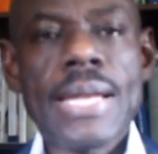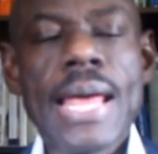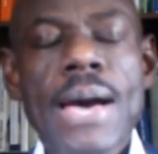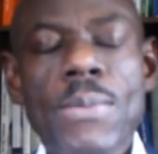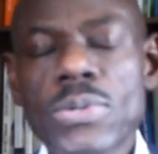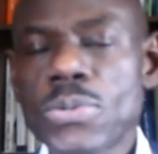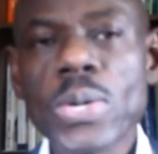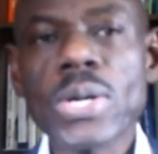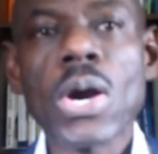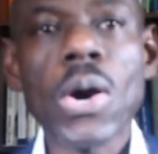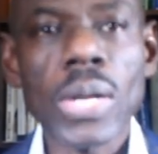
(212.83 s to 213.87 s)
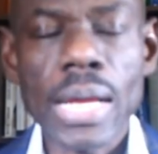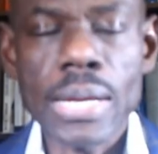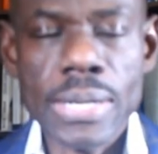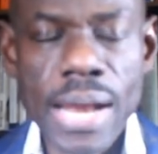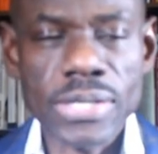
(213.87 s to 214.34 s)
Now, what do we call
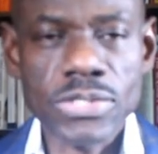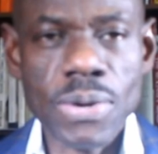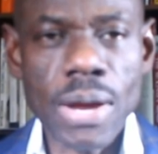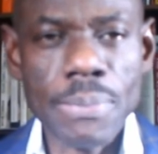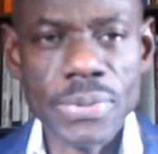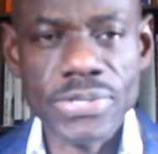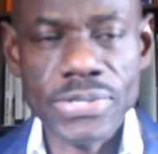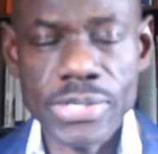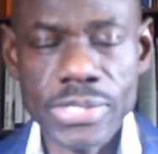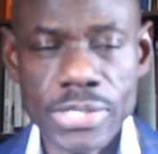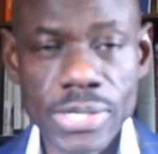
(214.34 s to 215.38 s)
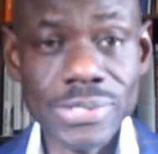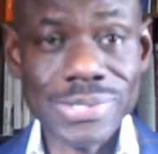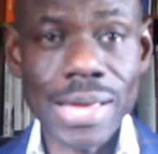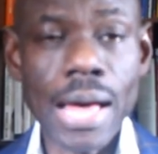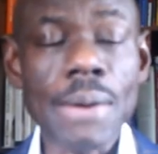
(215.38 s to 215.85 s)
natural appreciation?
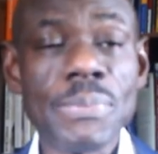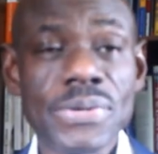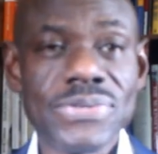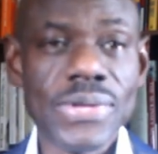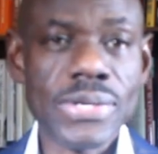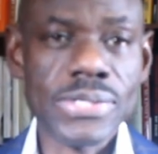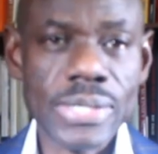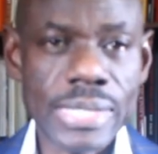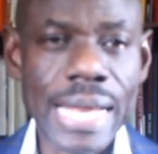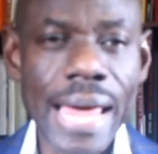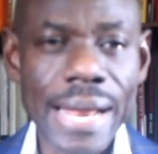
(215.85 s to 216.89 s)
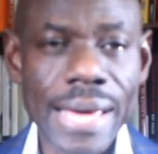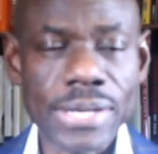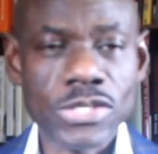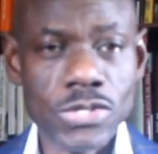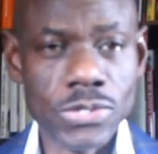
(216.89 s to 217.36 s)
These are appreciation that
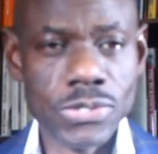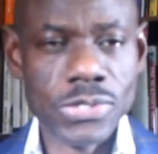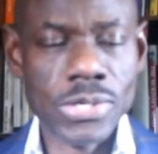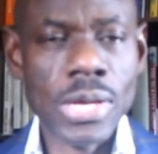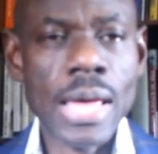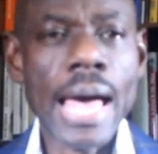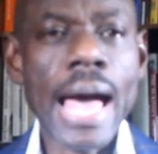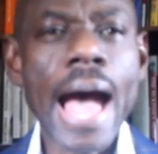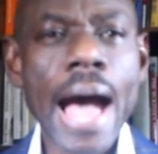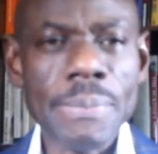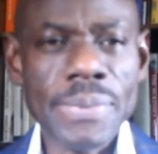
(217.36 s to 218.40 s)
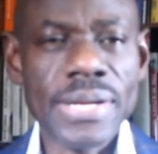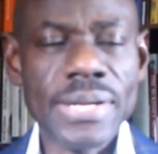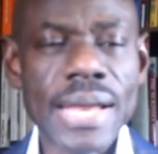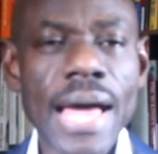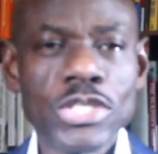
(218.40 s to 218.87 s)
are just
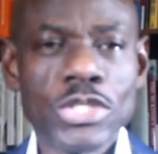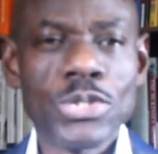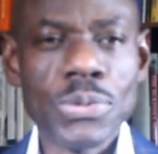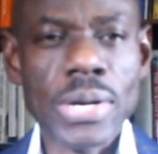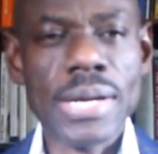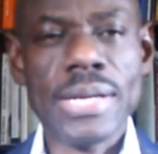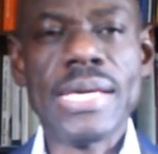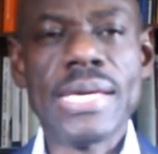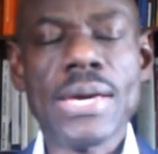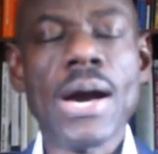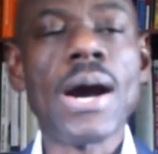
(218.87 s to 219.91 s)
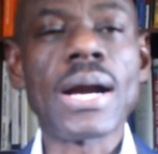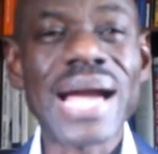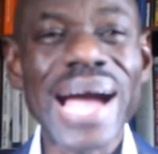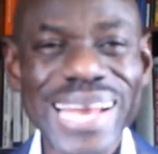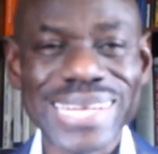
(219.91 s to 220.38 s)
happening naturally,
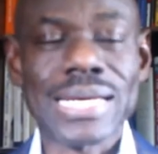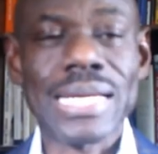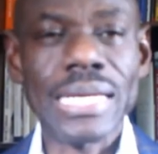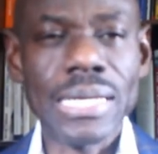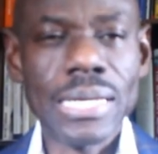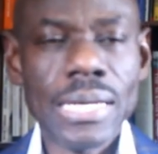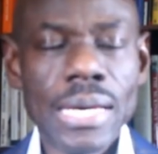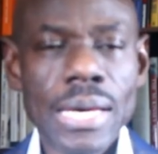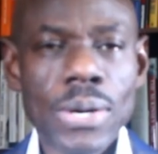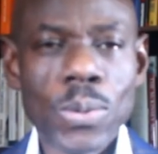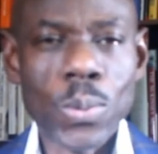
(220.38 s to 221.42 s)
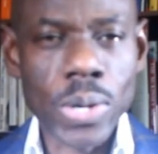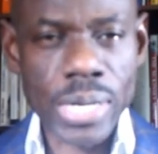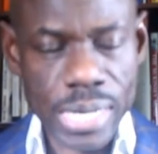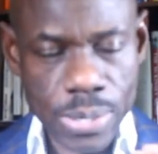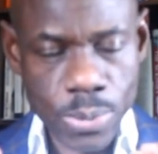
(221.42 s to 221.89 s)
organically,
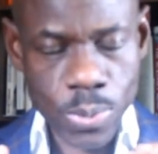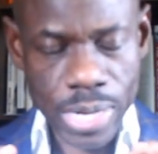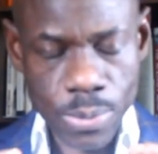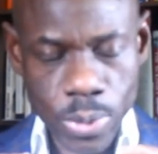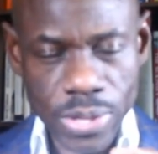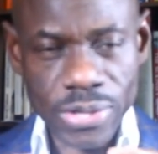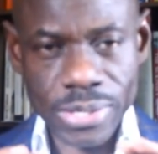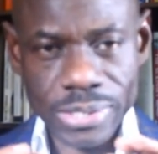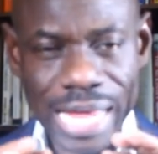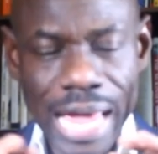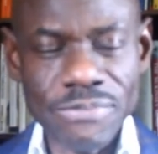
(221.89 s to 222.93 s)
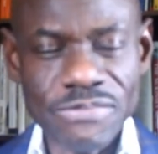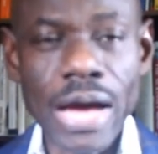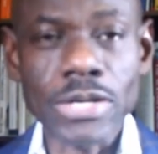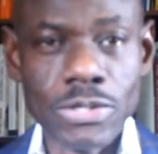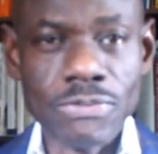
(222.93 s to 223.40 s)
within the time
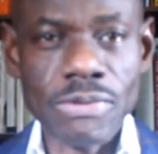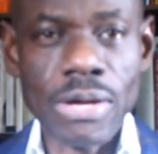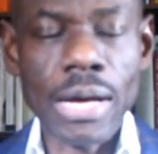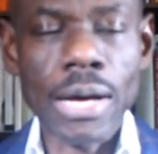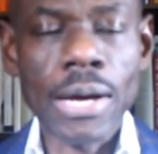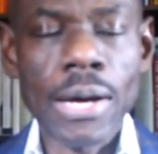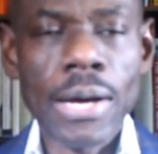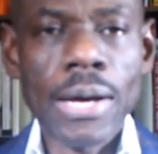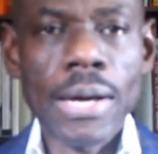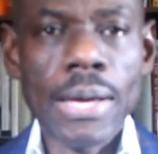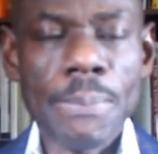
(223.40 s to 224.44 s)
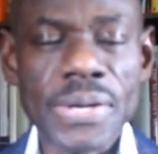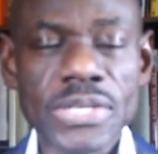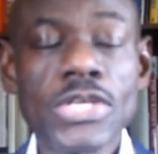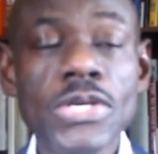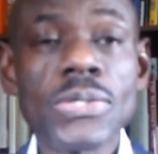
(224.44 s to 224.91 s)
factor of a
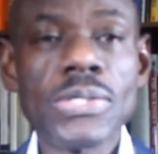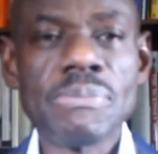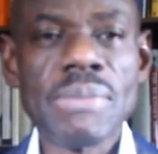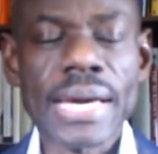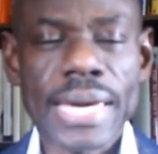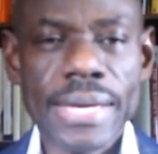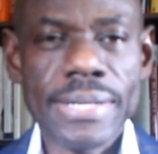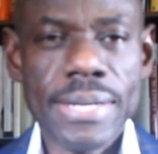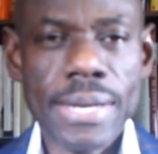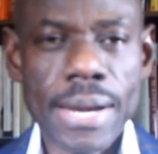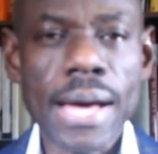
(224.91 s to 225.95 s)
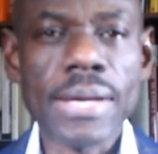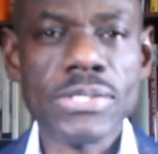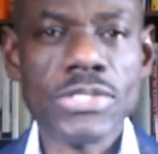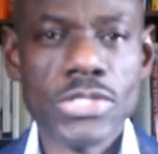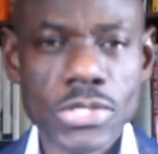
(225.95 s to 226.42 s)
particular market. There
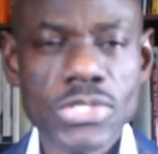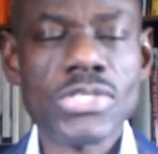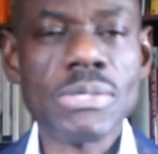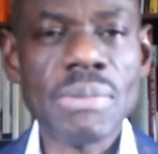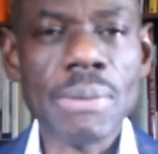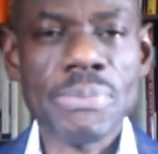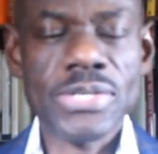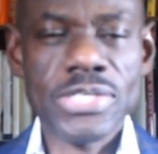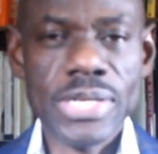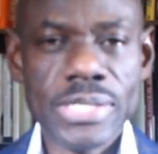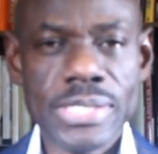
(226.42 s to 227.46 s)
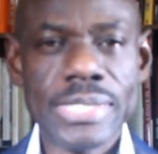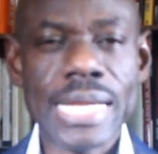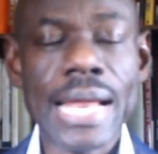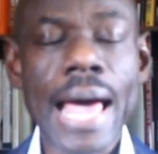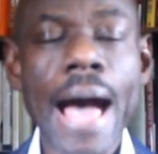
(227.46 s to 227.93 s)
are just some
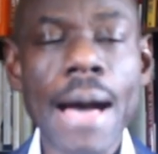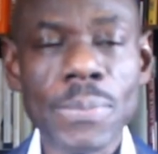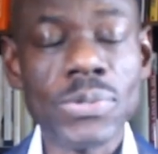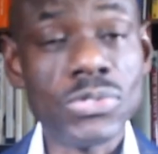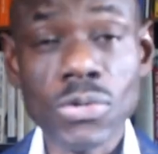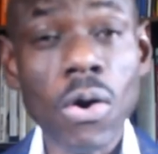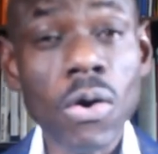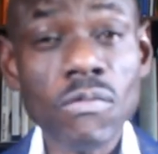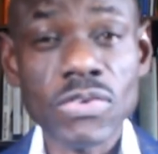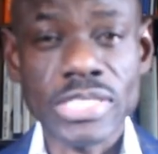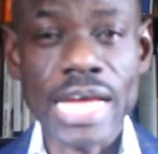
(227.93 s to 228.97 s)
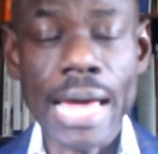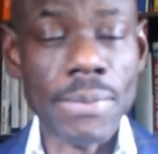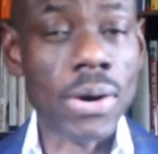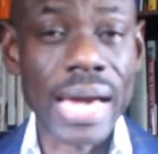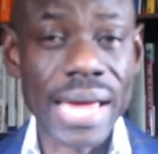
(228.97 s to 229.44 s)
appreciation that happens over
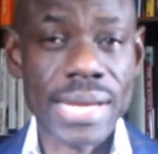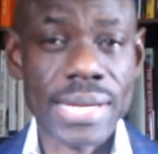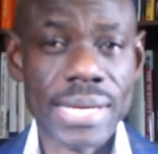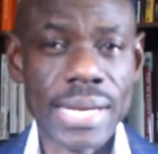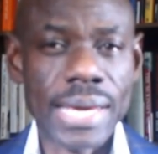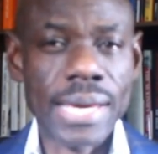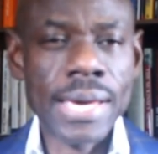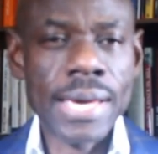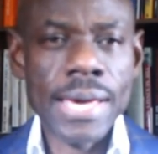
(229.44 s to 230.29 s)
time organically.